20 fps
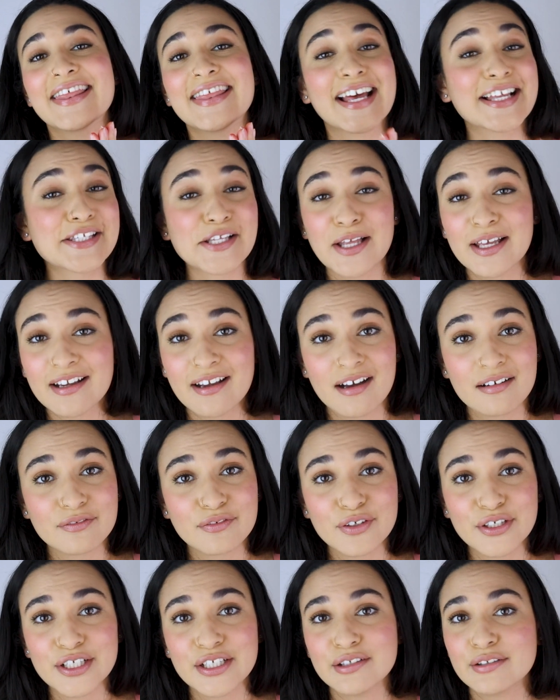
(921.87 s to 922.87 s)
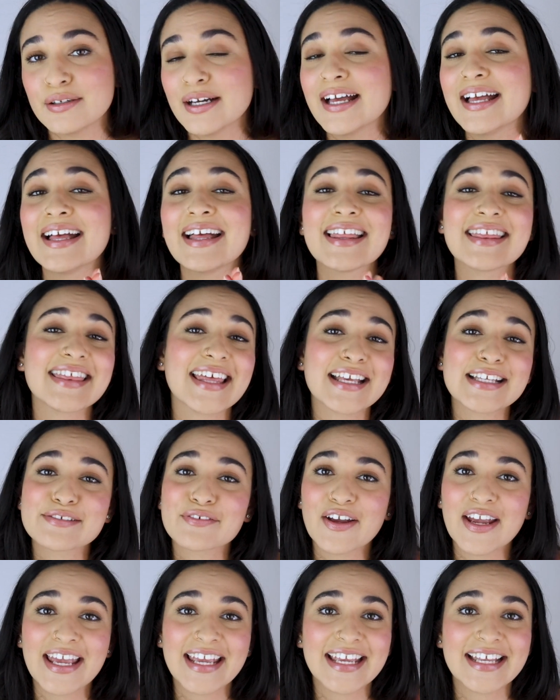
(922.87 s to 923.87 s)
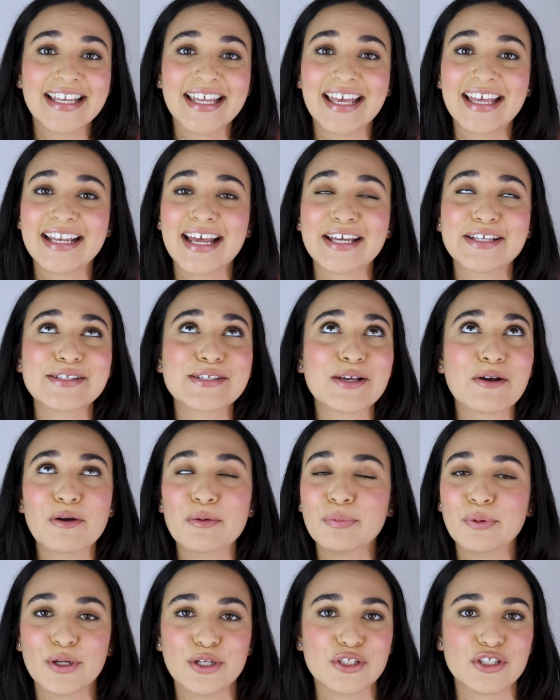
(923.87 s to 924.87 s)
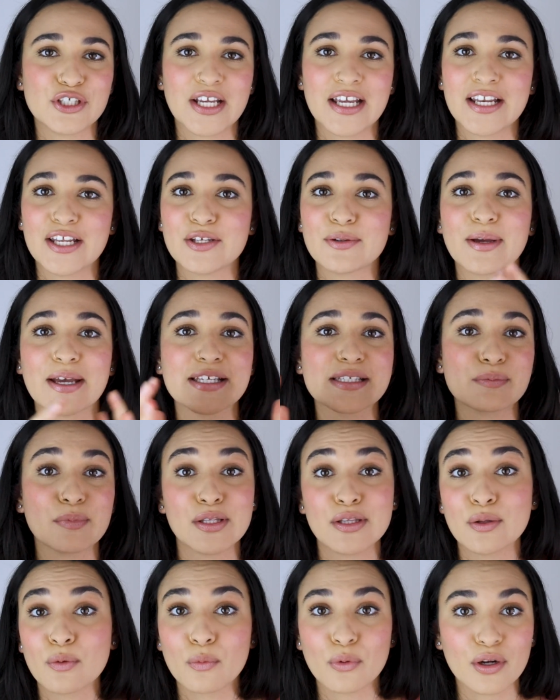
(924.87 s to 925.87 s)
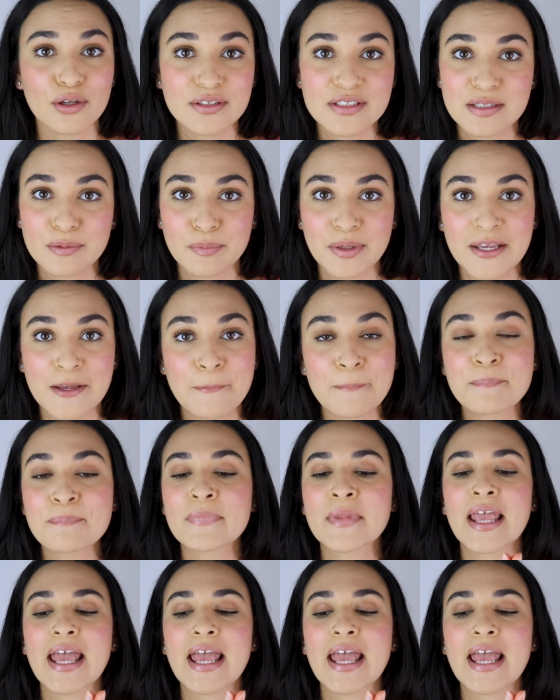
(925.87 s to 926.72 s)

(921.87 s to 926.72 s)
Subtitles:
That's all I got for you. Thanks for hanging in. I so appreciate it. You guys mean the world to me.